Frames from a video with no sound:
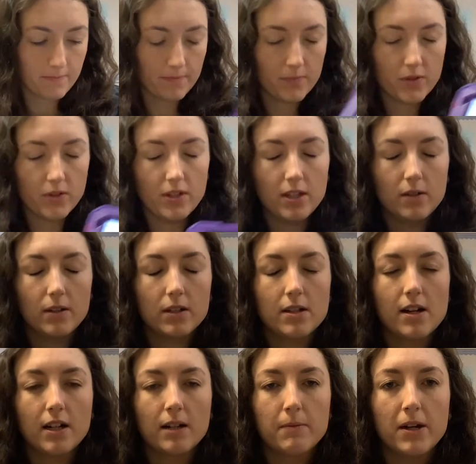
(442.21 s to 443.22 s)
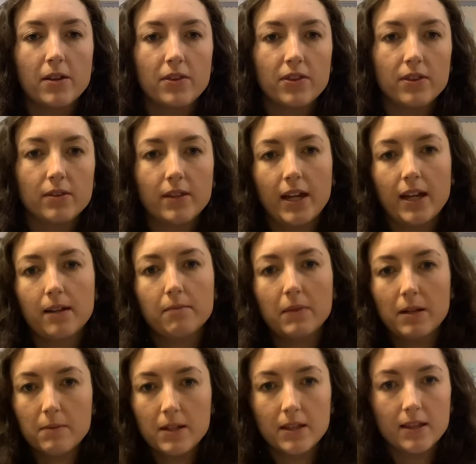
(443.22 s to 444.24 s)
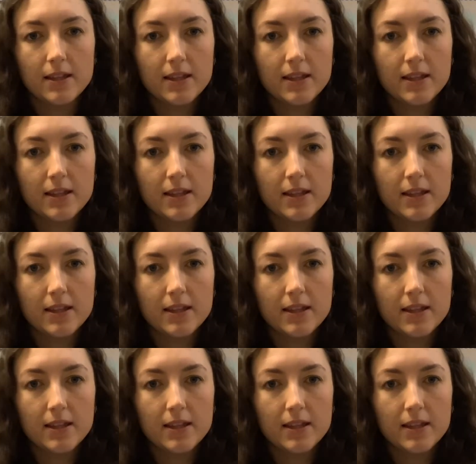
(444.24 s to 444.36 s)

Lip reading: so that you can talk about like maybe